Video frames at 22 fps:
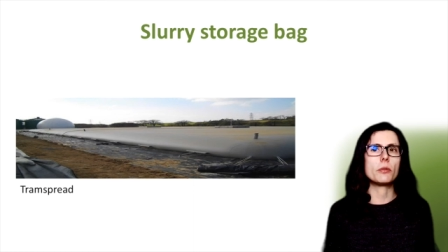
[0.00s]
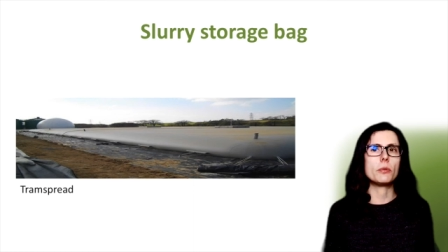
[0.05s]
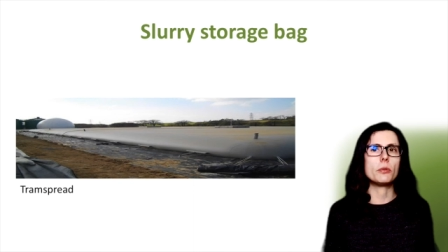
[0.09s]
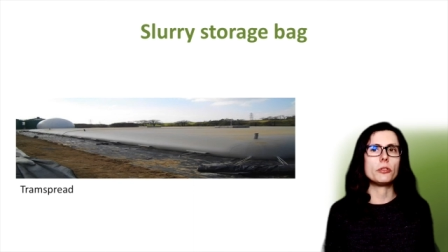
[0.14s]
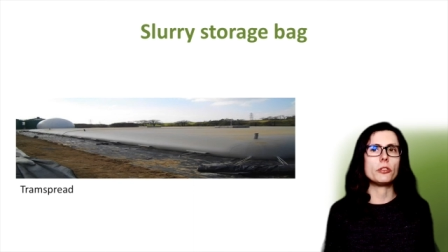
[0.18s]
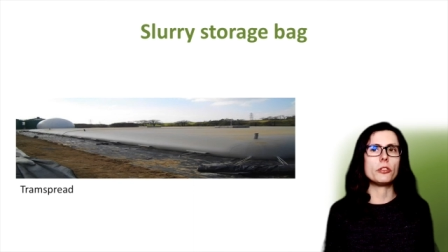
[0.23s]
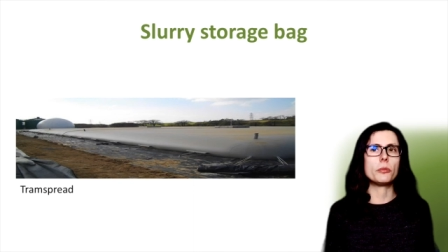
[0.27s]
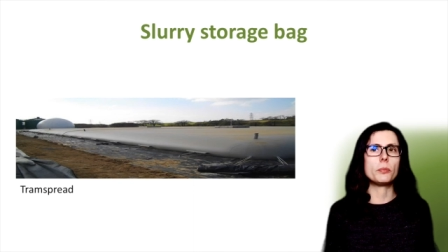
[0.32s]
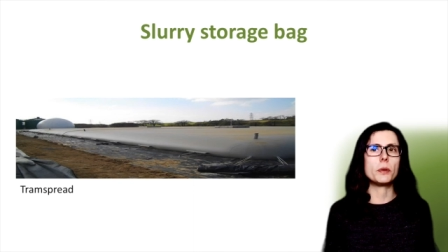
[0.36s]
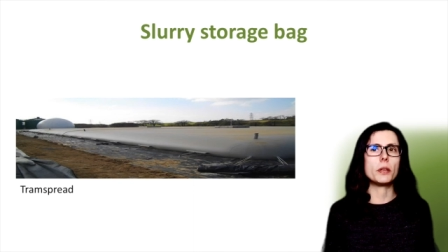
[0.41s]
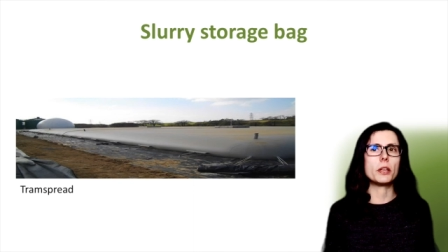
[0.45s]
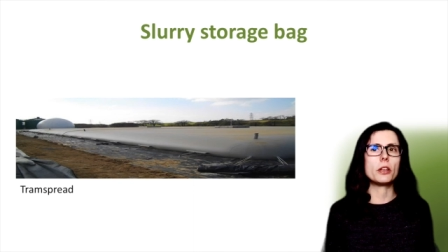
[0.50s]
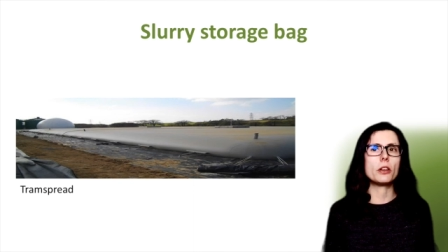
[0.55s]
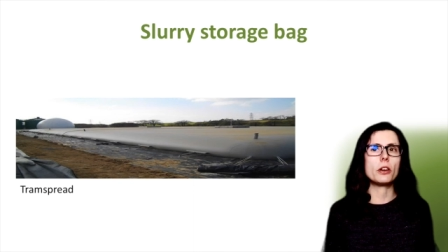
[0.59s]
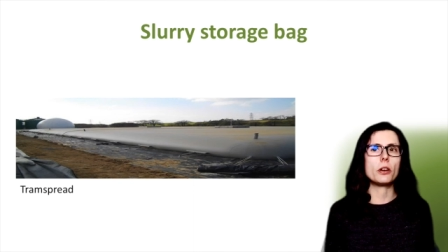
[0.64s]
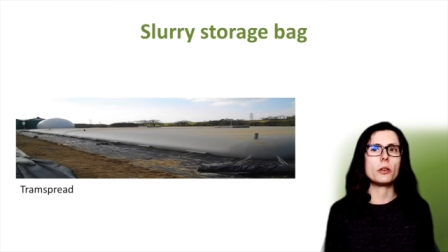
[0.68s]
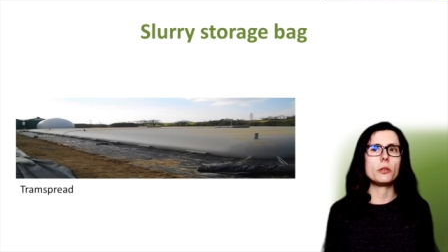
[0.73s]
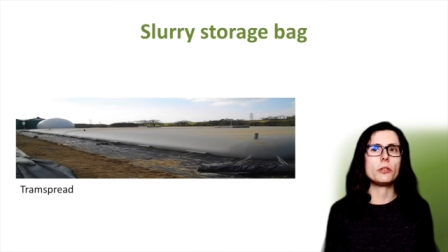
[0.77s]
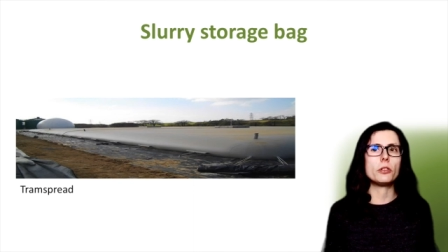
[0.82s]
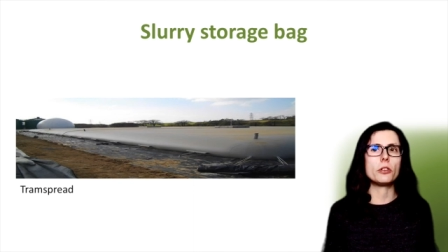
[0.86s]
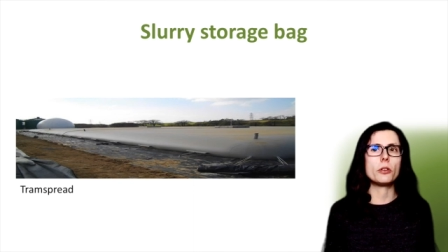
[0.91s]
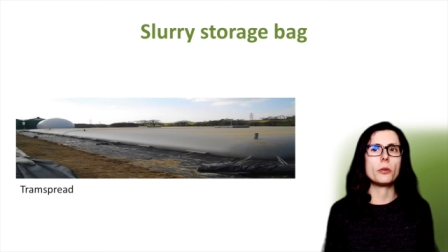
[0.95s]
which has been
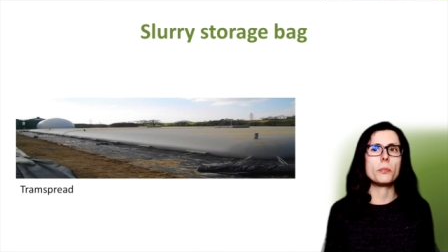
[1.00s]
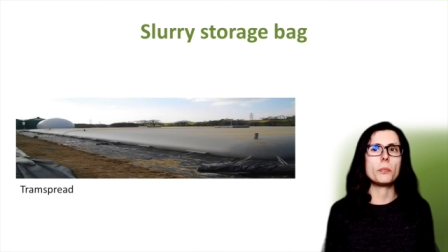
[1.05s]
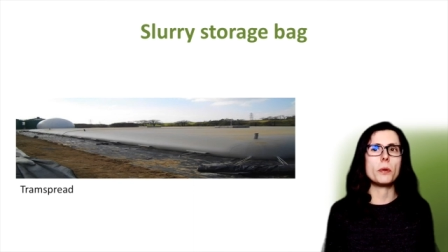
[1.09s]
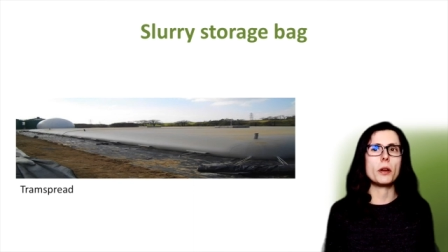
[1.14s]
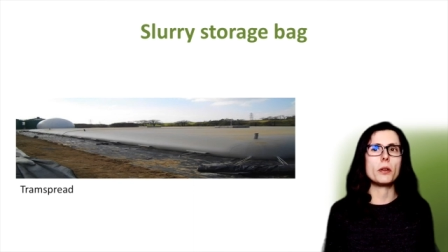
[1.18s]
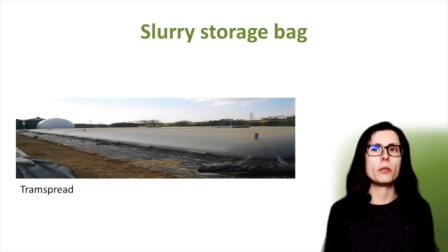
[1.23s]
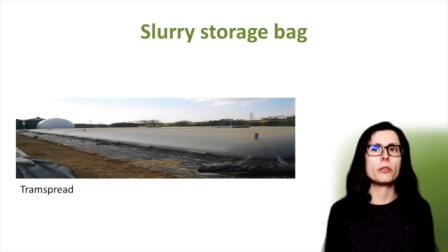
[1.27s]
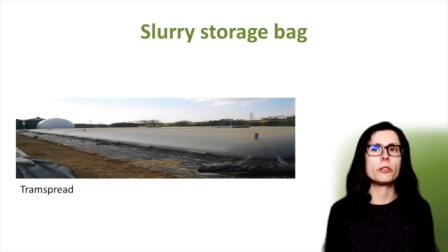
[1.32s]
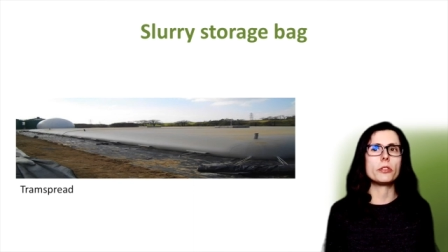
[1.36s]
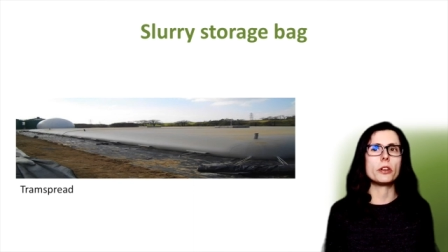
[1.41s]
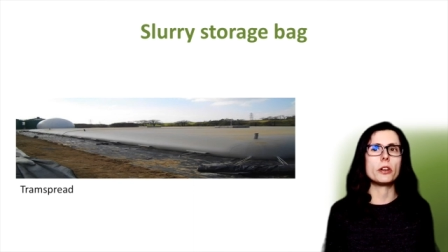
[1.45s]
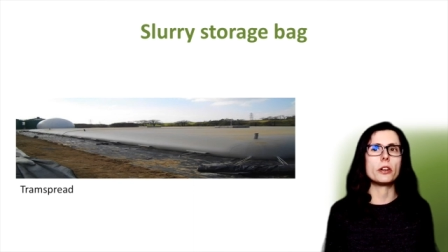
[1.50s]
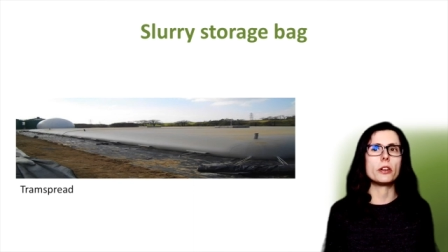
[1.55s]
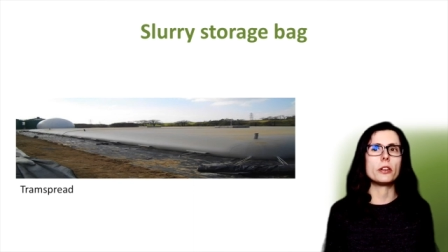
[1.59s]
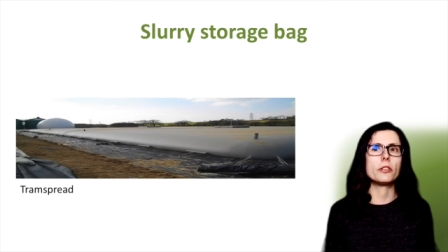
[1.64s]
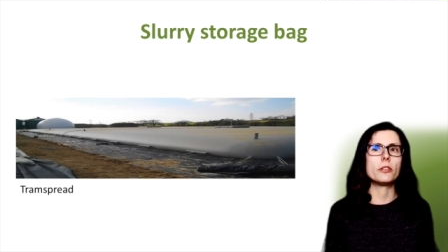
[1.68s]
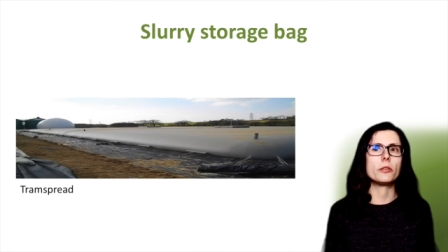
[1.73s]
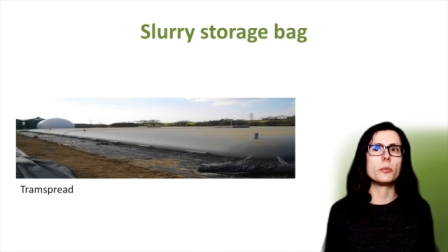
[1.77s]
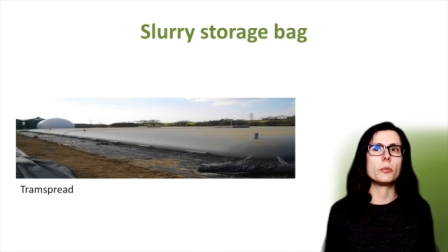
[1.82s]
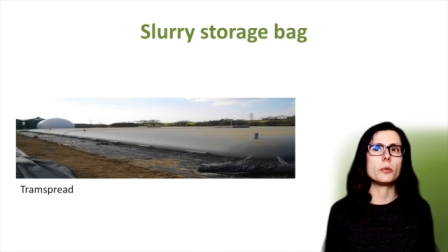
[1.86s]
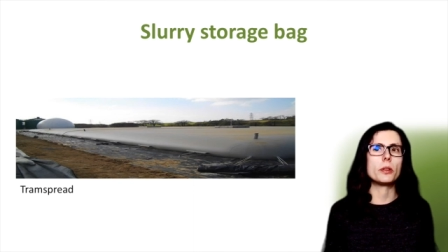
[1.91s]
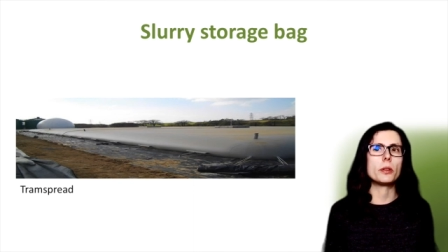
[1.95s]
coated on both
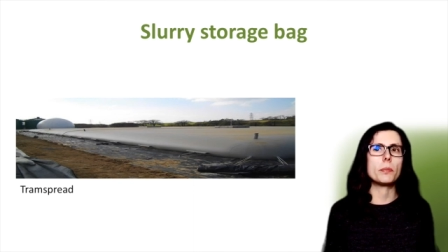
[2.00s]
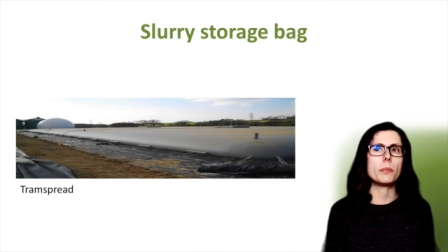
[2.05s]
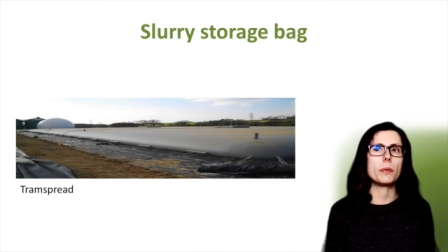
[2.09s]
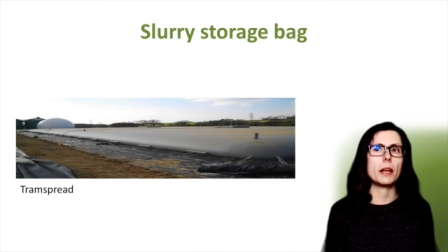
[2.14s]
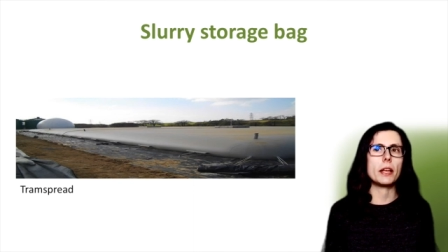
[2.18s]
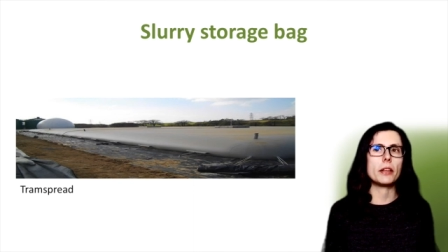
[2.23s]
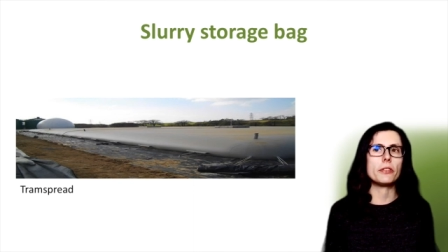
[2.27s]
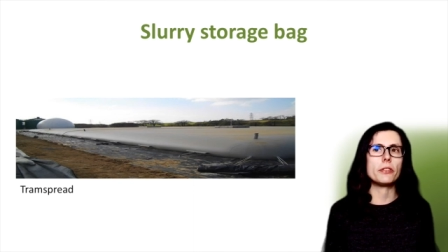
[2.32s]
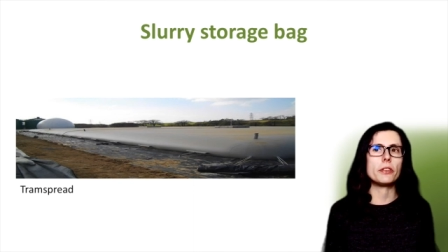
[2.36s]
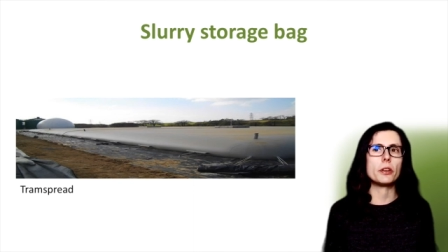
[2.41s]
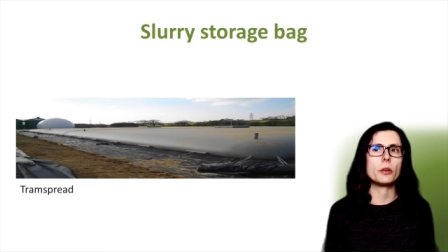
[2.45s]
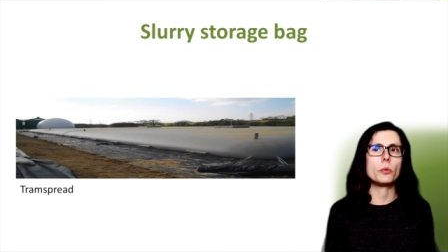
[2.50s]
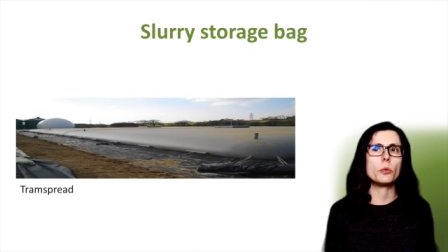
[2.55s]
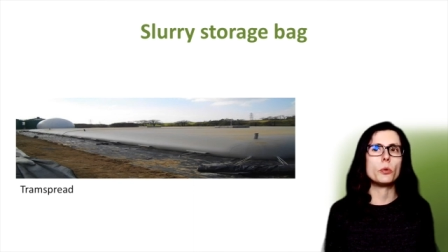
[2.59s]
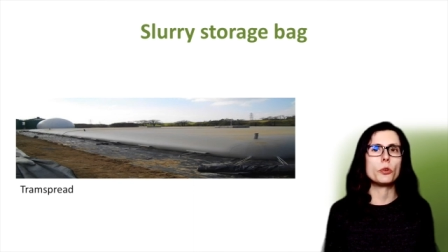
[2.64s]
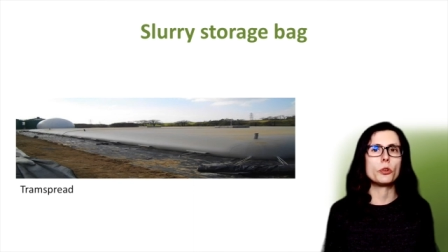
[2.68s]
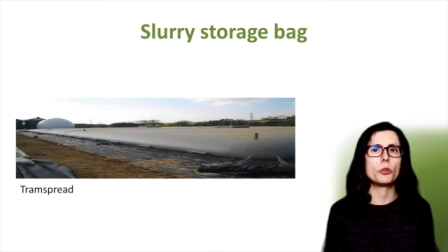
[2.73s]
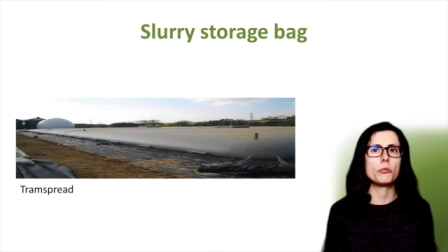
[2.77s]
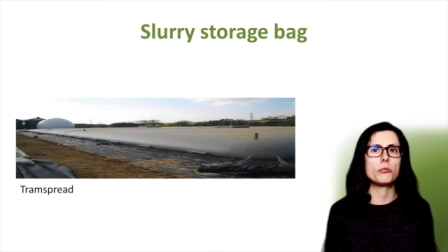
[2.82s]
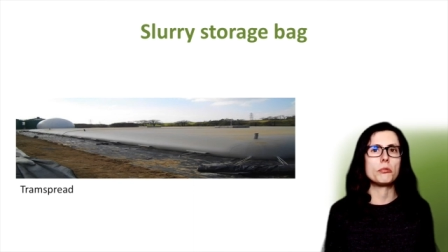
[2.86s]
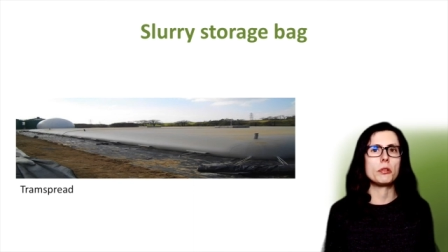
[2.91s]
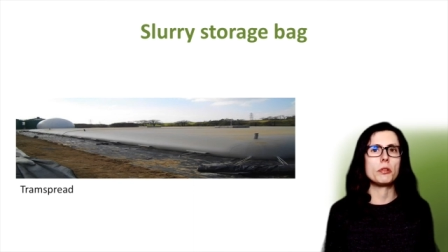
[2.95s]
sides with a plastic
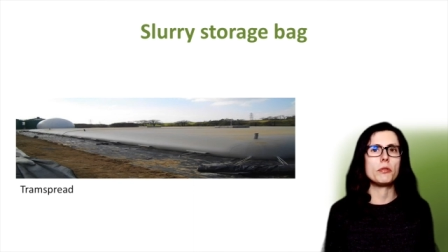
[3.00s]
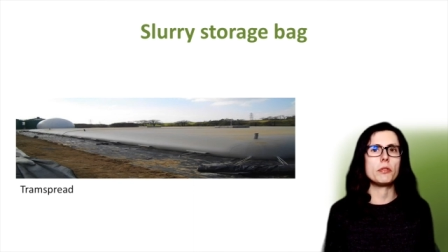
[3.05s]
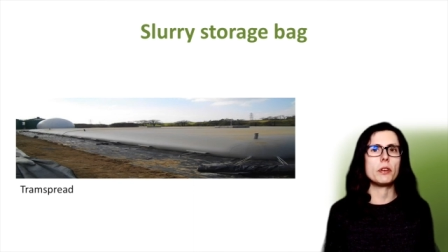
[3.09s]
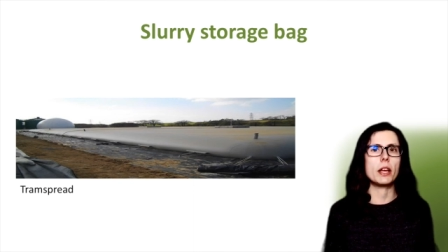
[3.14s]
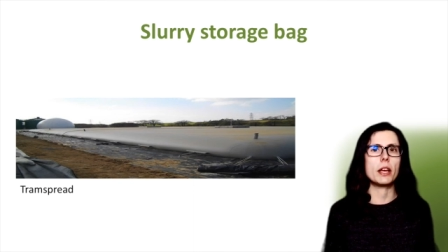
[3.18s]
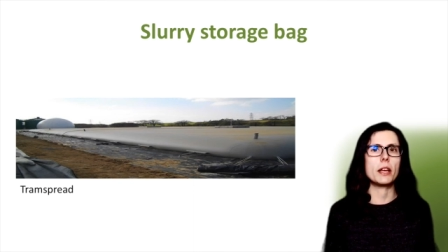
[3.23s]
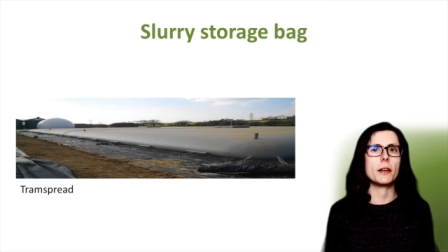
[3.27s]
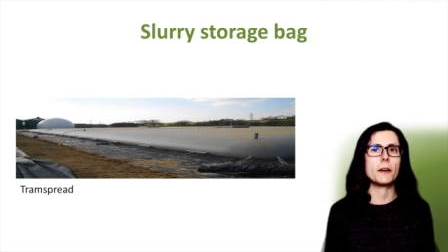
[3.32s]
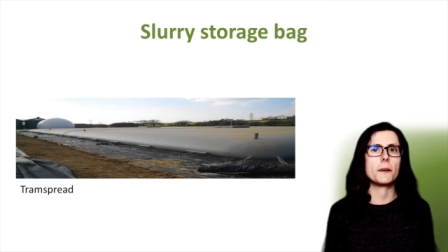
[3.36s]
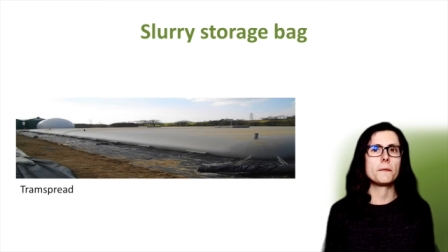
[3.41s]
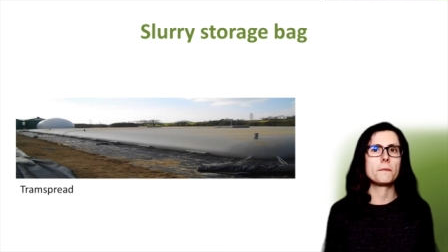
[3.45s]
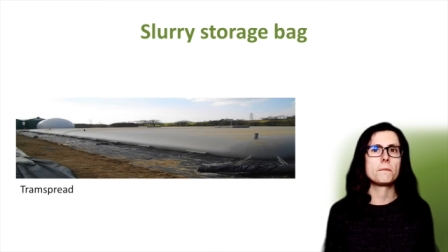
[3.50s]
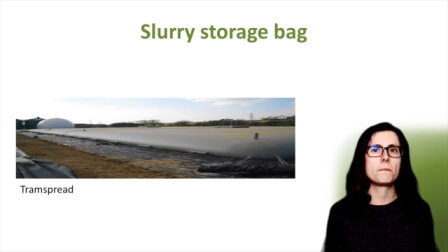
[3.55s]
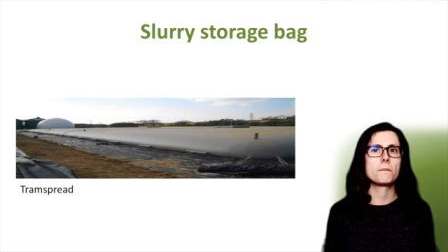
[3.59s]
waterproof layer.